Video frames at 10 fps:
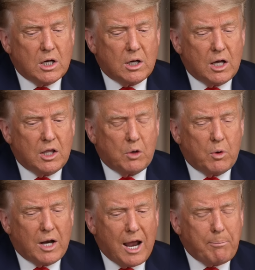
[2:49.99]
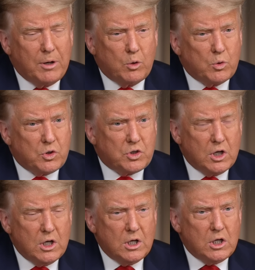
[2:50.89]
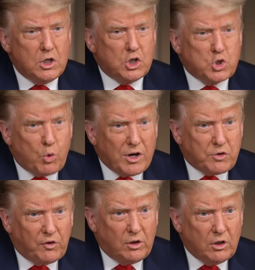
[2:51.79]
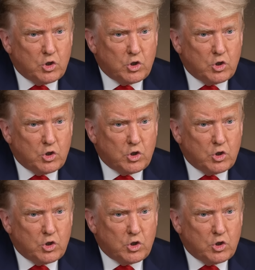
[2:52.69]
Uh, I think what happened was disgraceful.